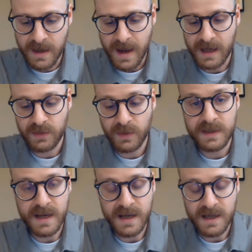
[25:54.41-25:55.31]
as to
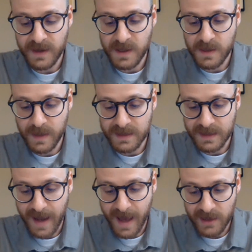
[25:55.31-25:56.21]
identify the
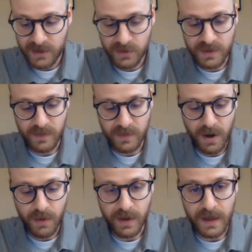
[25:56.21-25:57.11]
basic attitude of the
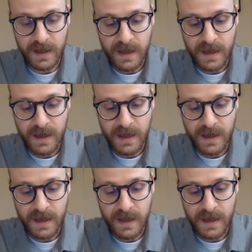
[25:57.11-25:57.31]
poet